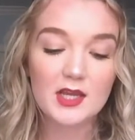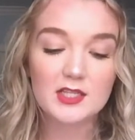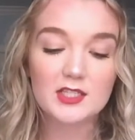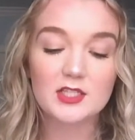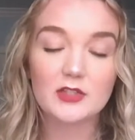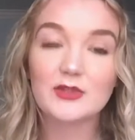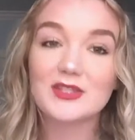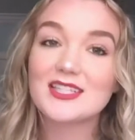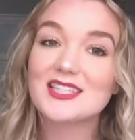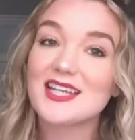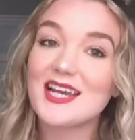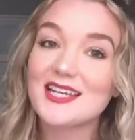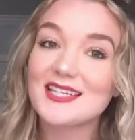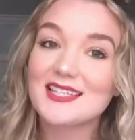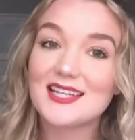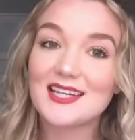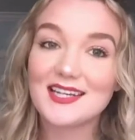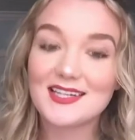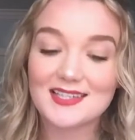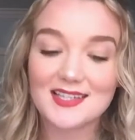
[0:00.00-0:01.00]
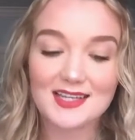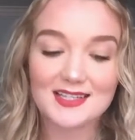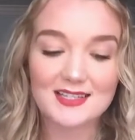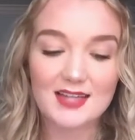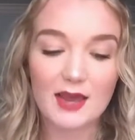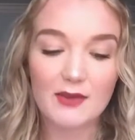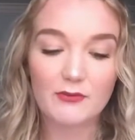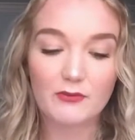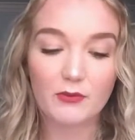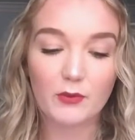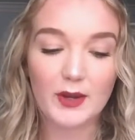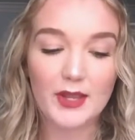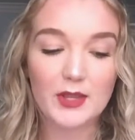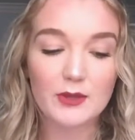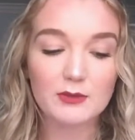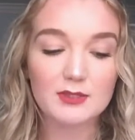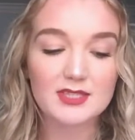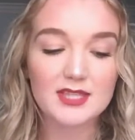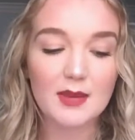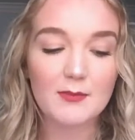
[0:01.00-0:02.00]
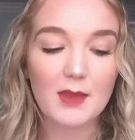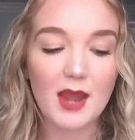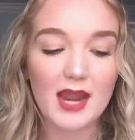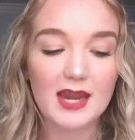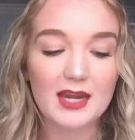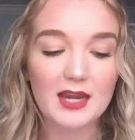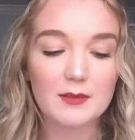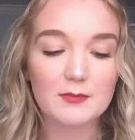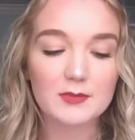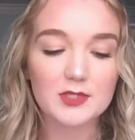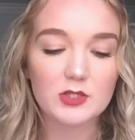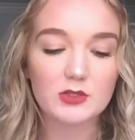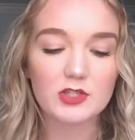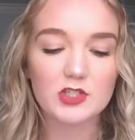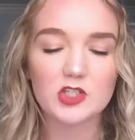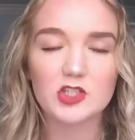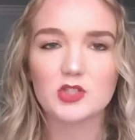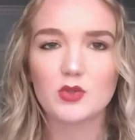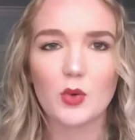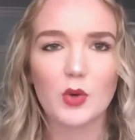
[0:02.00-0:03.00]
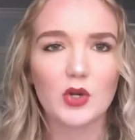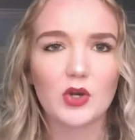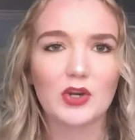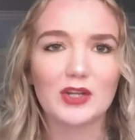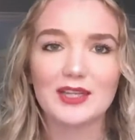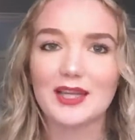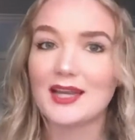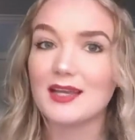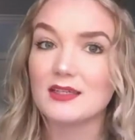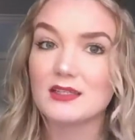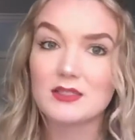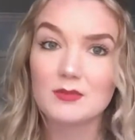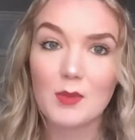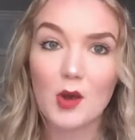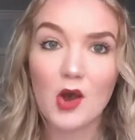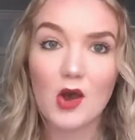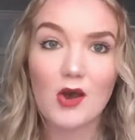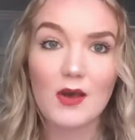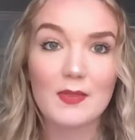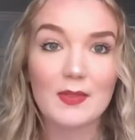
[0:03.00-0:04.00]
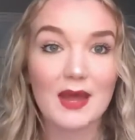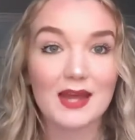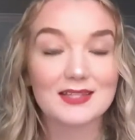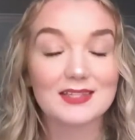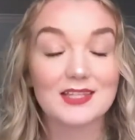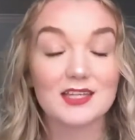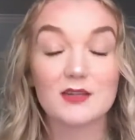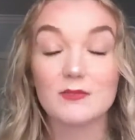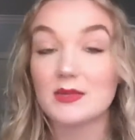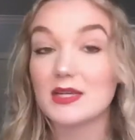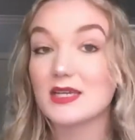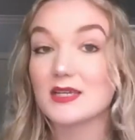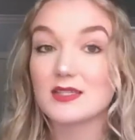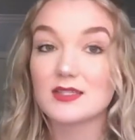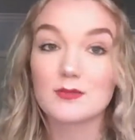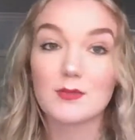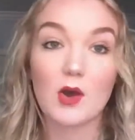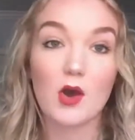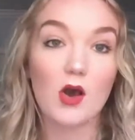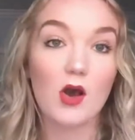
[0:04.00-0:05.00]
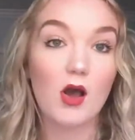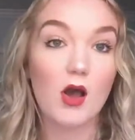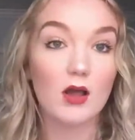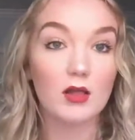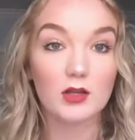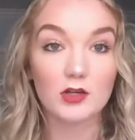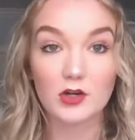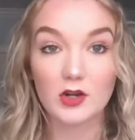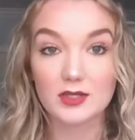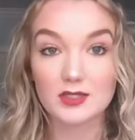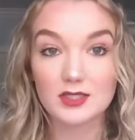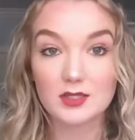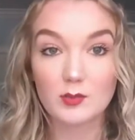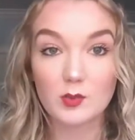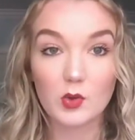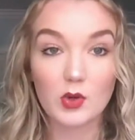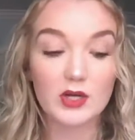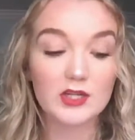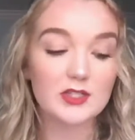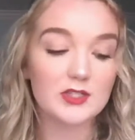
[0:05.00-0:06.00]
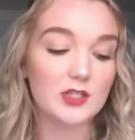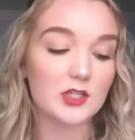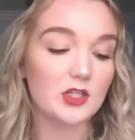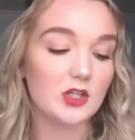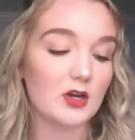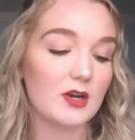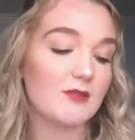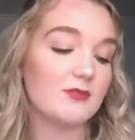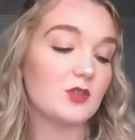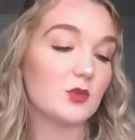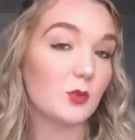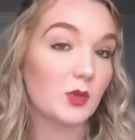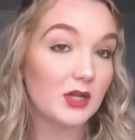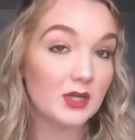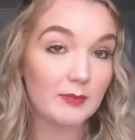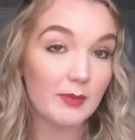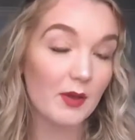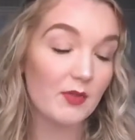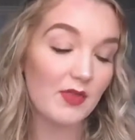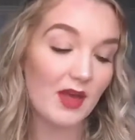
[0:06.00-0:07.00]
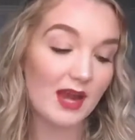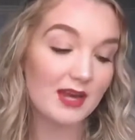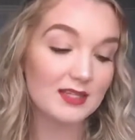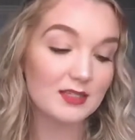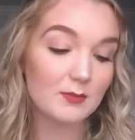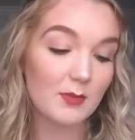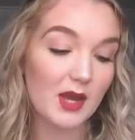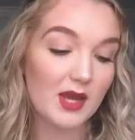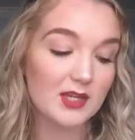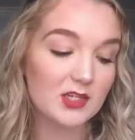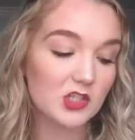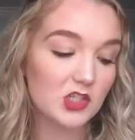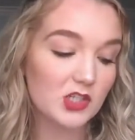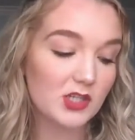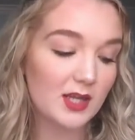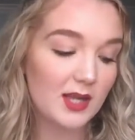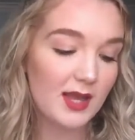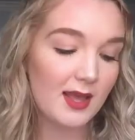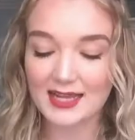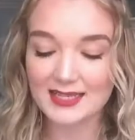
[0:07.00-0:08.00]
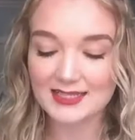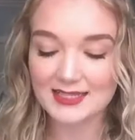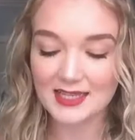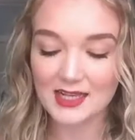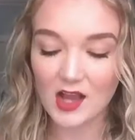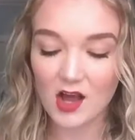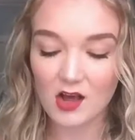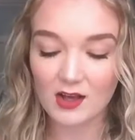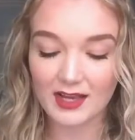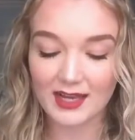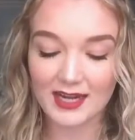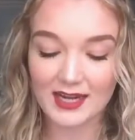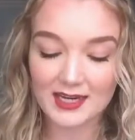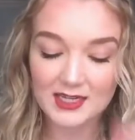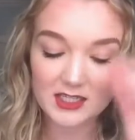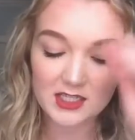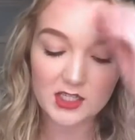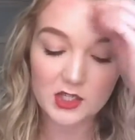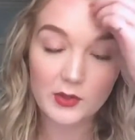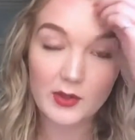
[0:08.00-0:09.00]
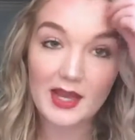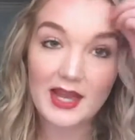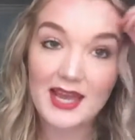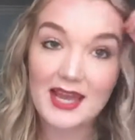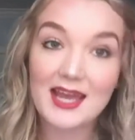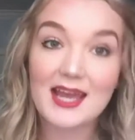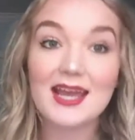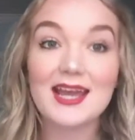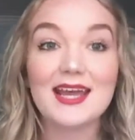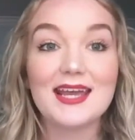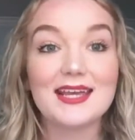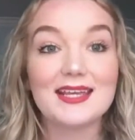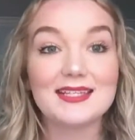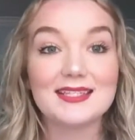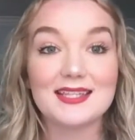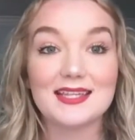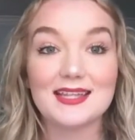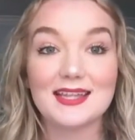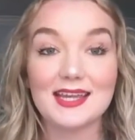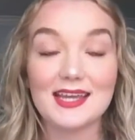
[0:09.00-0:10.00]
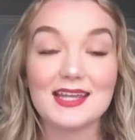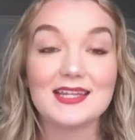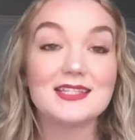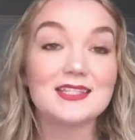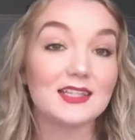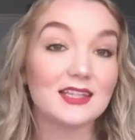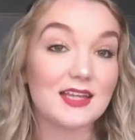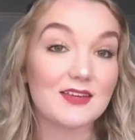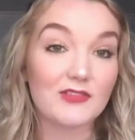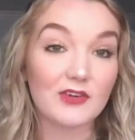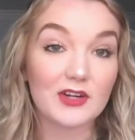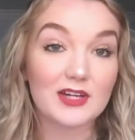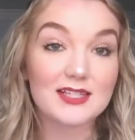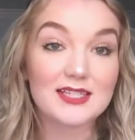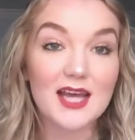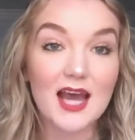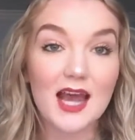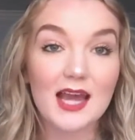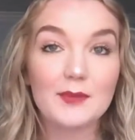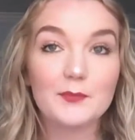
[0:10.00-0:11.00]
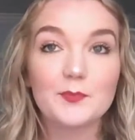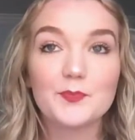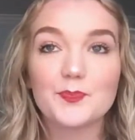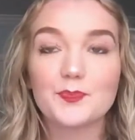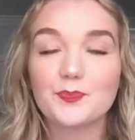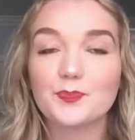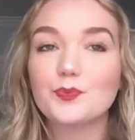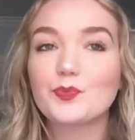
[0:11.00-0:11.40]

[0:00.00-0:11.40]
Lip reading: So it's nice that it does that for you. Some items you can just order in like a small, and that's going to be a small all across the board, so you don't have to worry about that as much. Next thing I'll get into is the delivery time.